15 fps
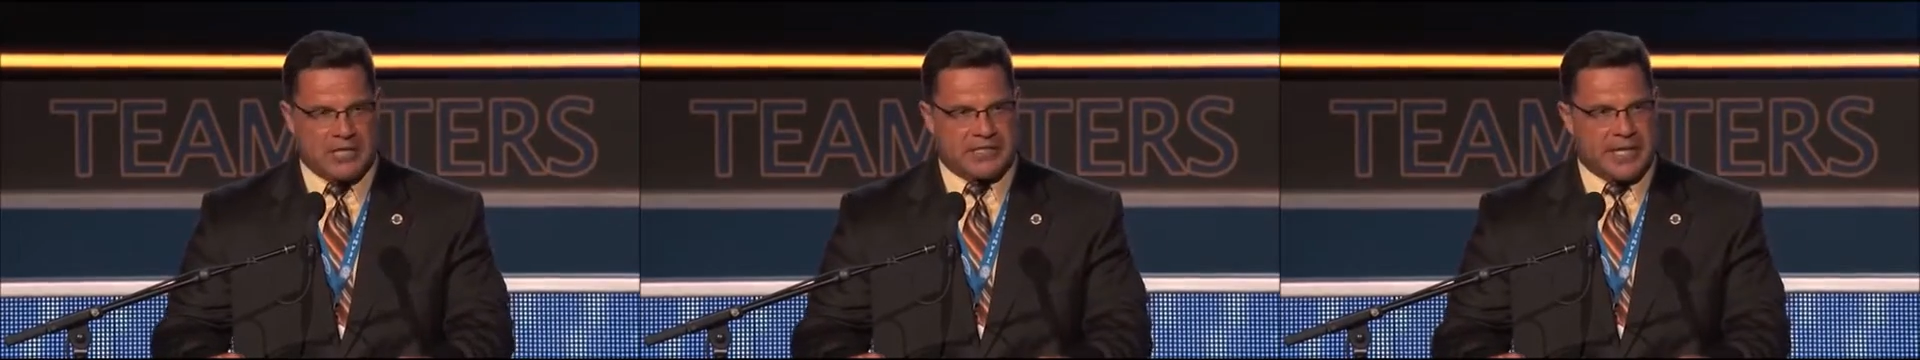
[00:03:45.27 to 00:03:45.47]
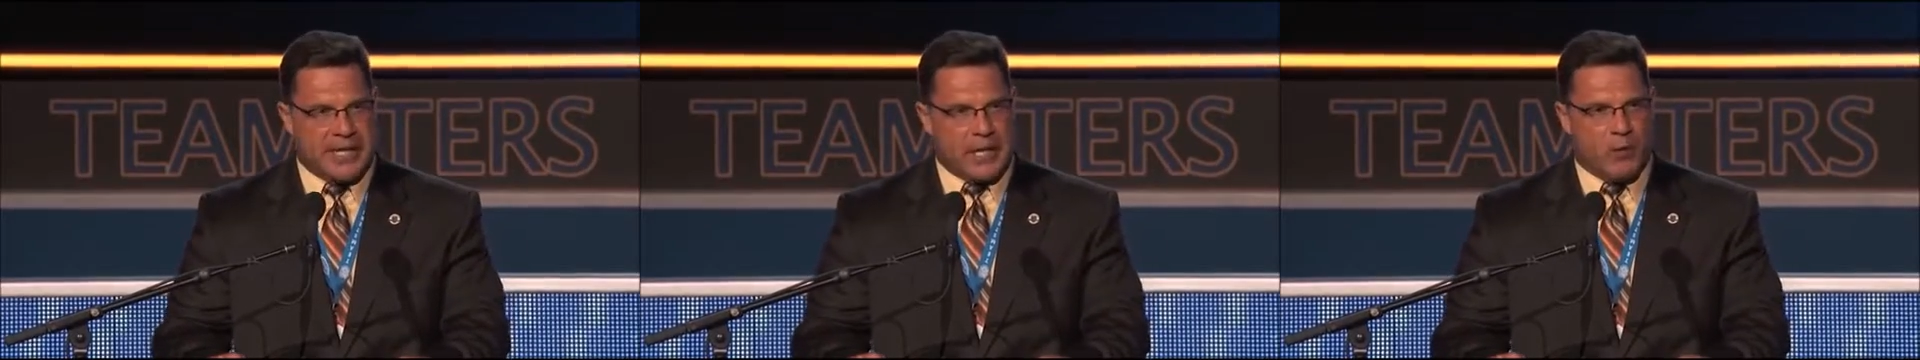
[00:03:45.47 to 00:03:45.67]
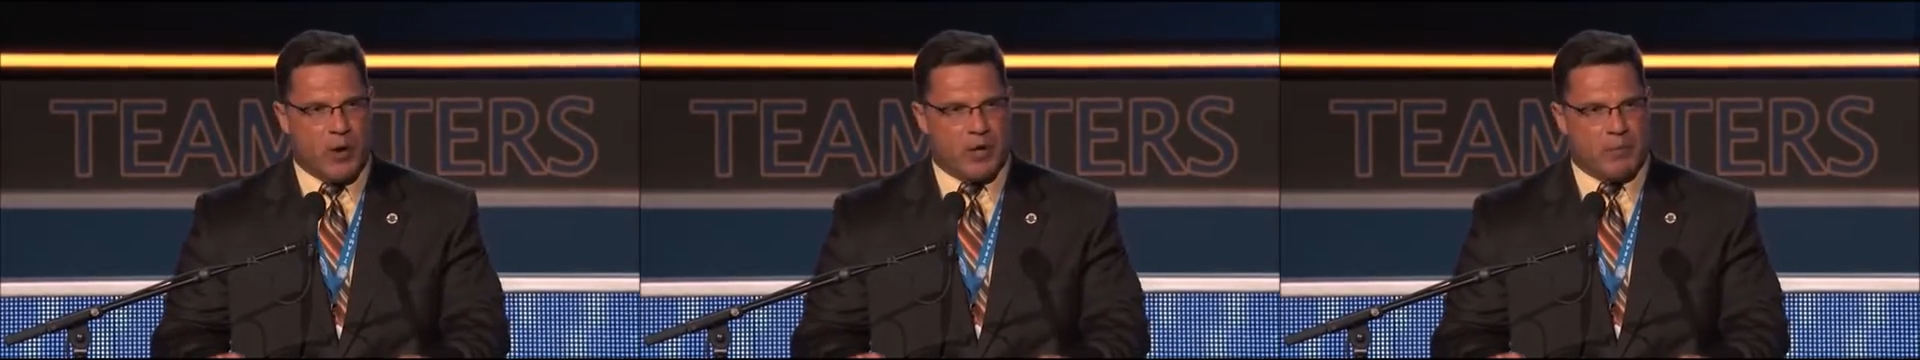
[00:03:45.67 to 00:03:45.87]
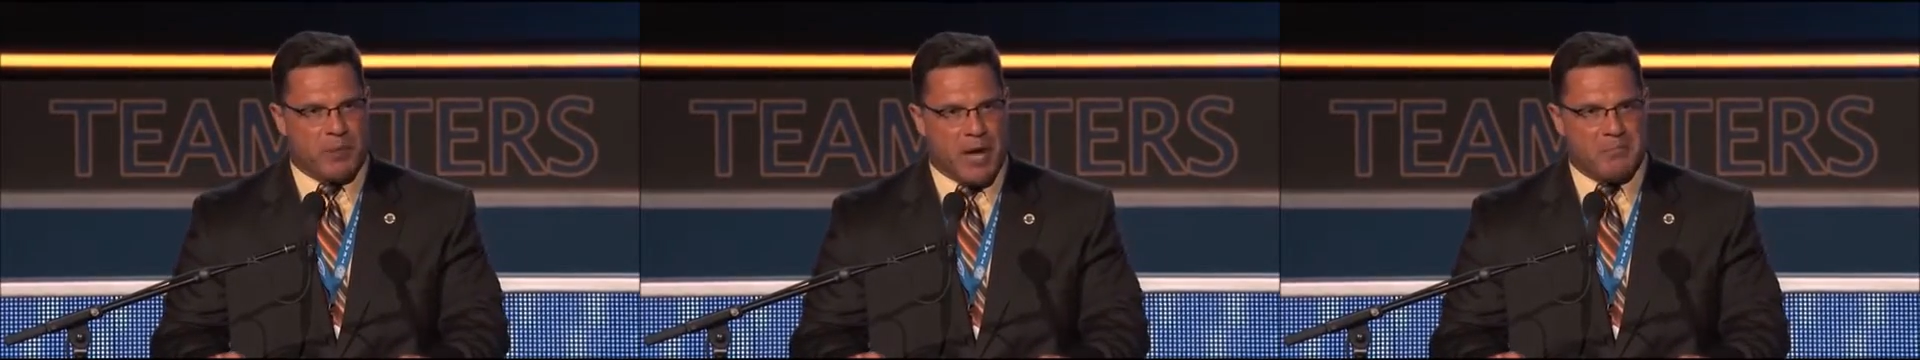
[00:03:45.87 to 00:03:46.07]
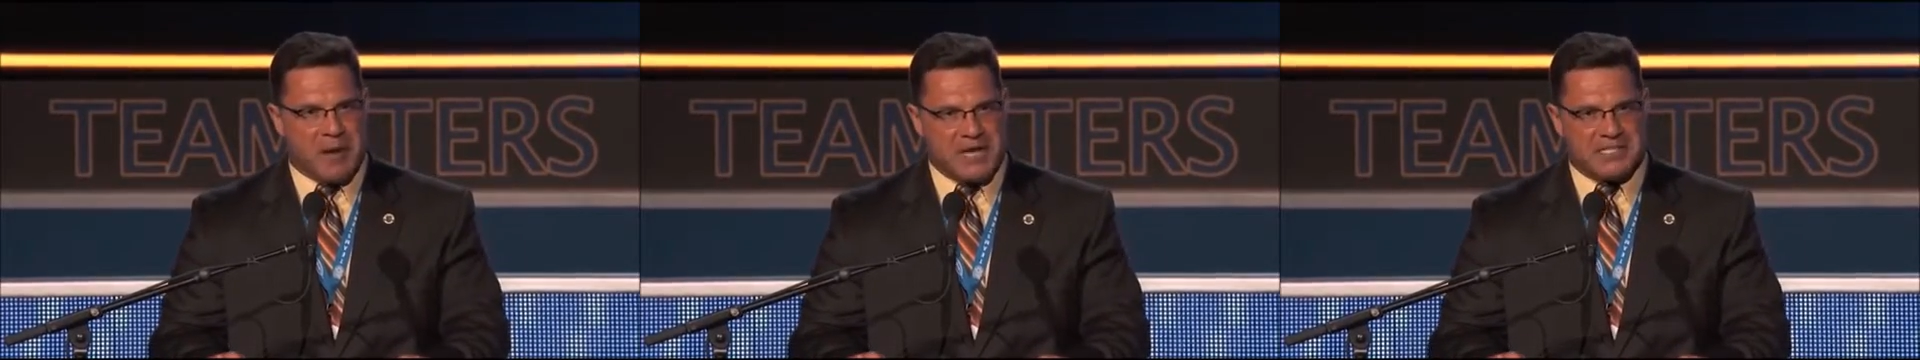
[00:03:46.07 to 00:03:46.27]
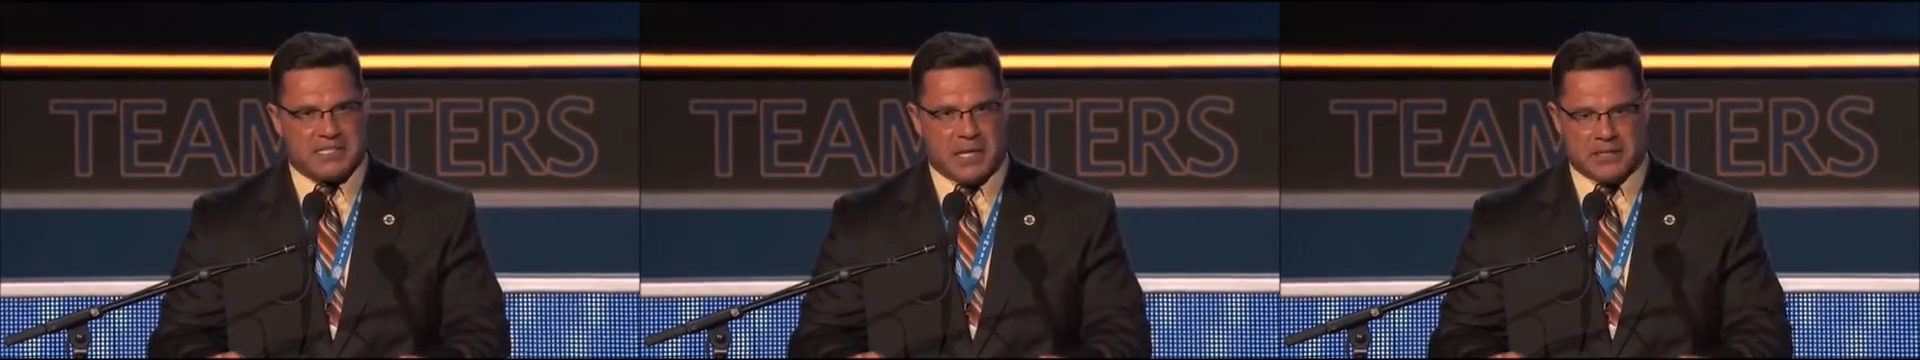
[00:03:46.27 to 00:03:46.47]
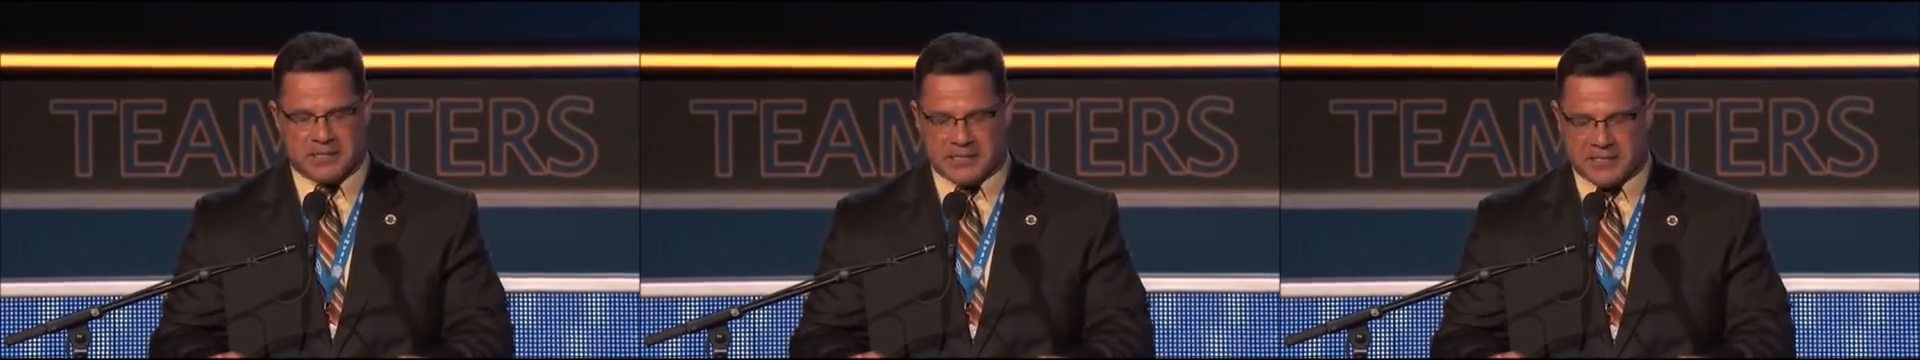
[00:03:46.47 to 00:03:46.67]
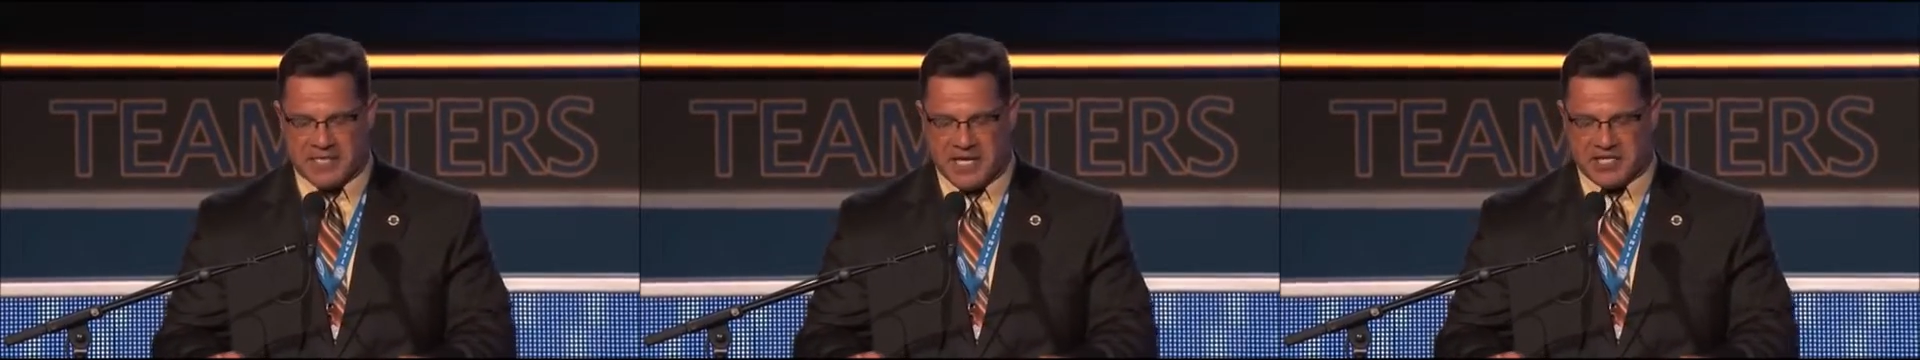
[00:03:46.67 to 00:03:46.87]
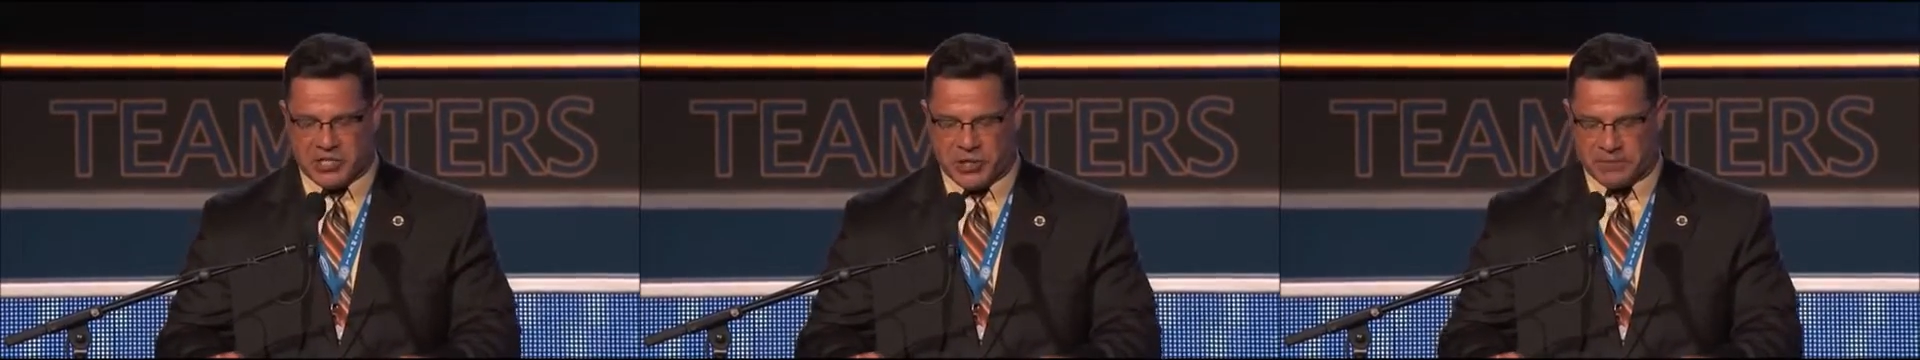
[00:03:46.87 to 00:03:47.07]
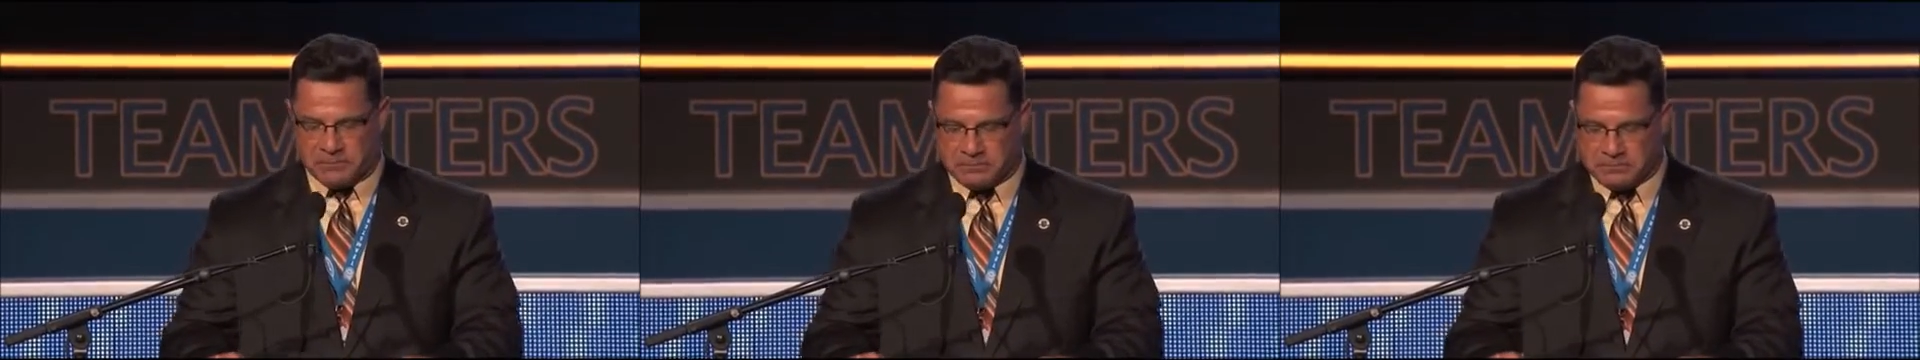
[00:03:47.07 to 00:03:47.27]
to anyone about my son's
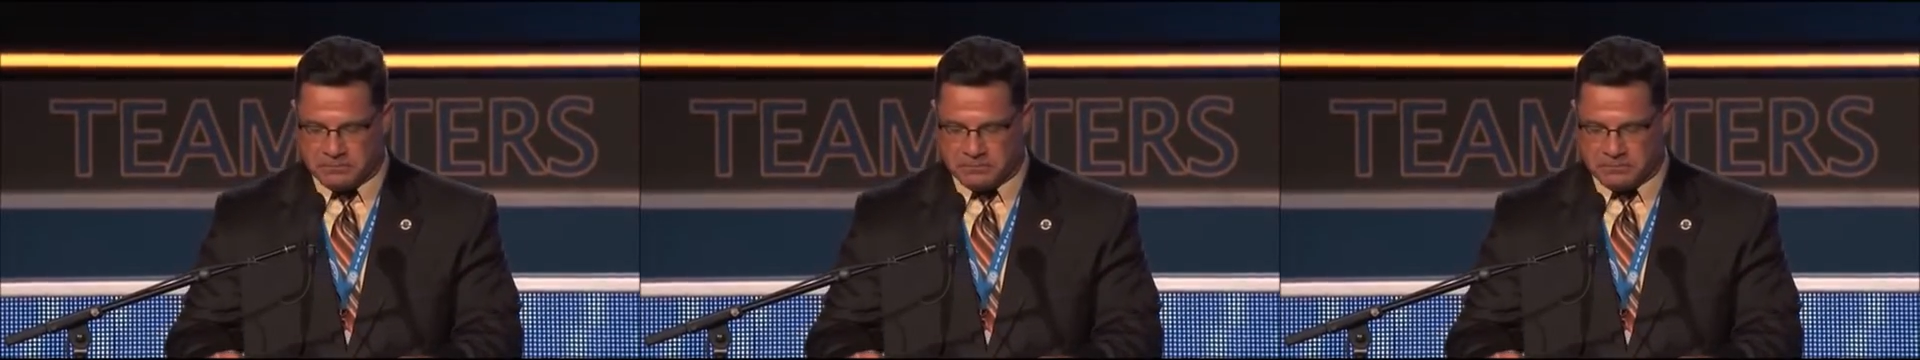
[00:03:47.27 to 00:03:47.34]
addiction.